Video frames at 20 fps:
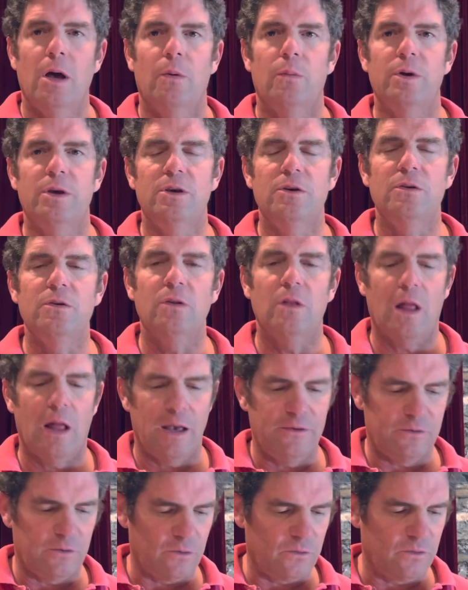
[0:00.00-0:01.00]
we
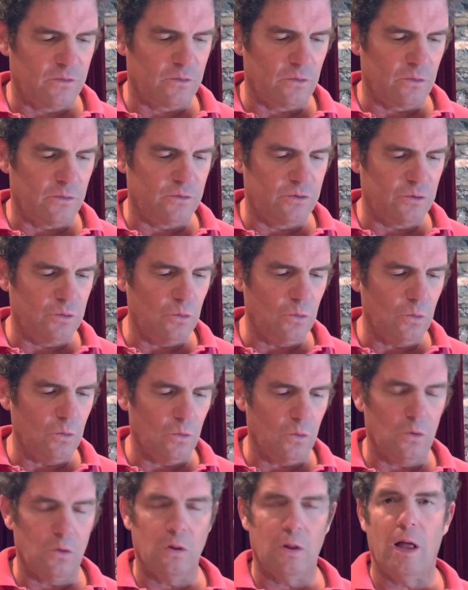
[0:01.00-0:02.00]
utilize a certain
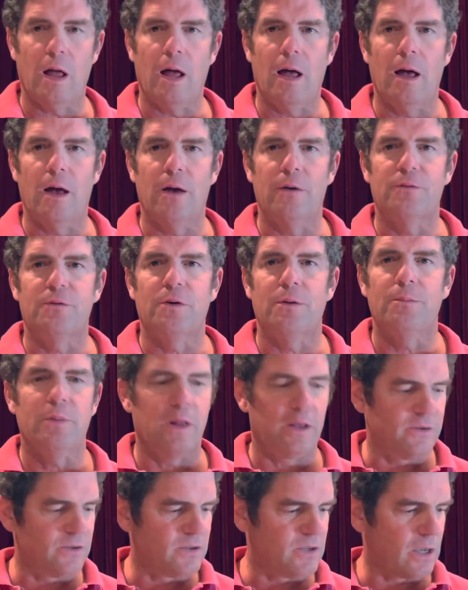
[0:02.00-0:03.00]
tool from
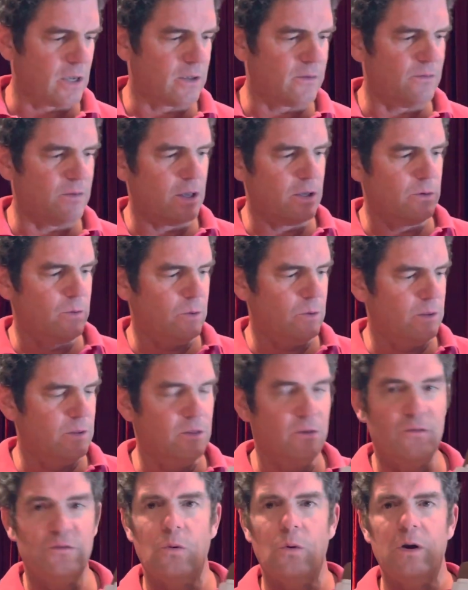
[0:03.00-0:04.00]
Bloodstock Evaluator,
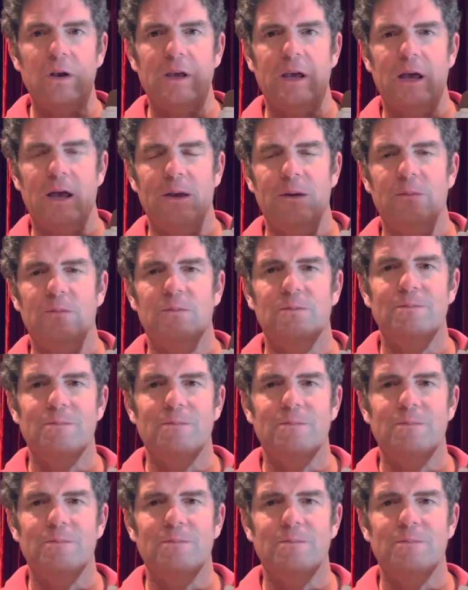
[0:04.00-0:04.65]
the Vullier